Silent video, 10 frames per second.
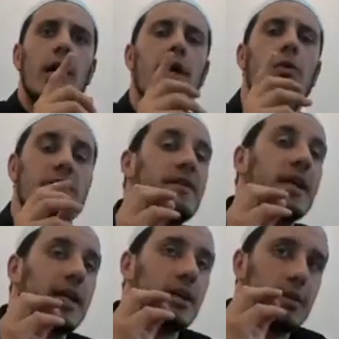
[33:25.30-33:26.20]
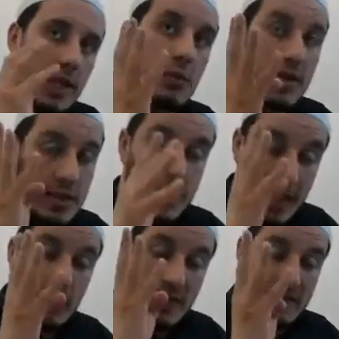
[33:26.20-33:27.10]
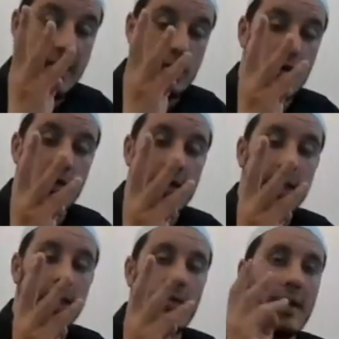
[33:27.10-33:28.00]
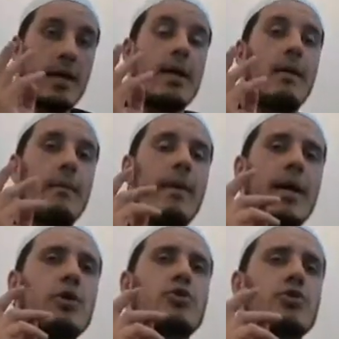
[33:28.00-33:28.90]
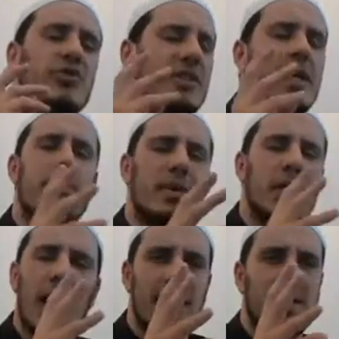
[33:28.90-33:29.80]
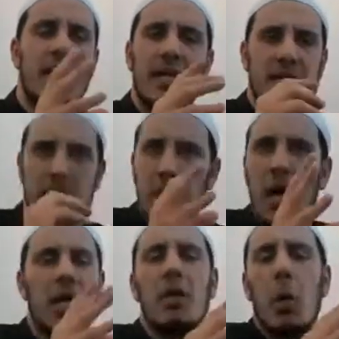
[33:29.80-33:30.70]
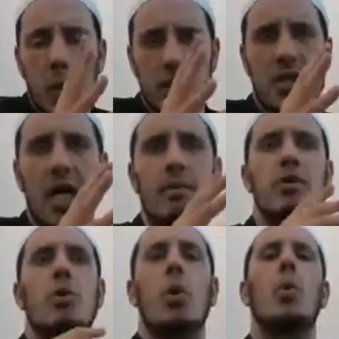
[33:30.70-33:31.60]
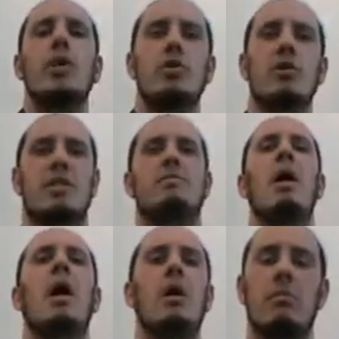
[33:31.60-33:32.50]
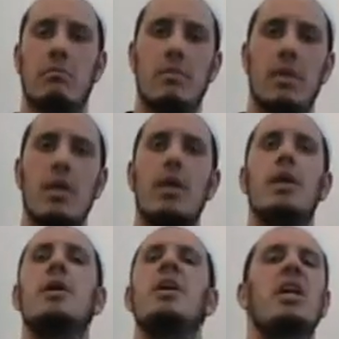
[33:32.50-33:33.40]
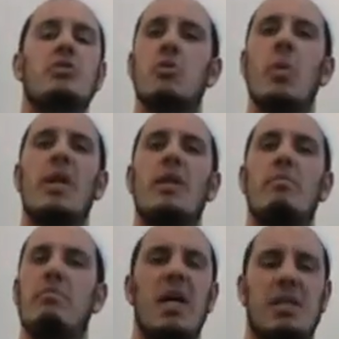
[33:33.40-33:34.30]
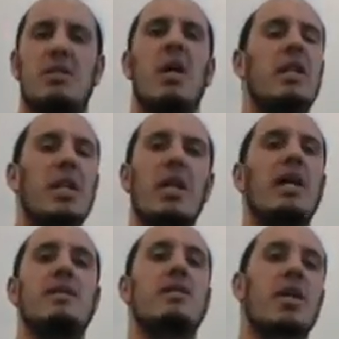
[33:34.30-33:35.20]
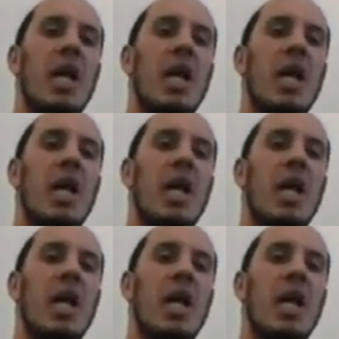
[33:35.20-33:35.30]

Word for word: he was very he was he was very good looking anyway, but he used to dress up nicely and smartly all the time. He always looked smart. He used to wear the best and the nicest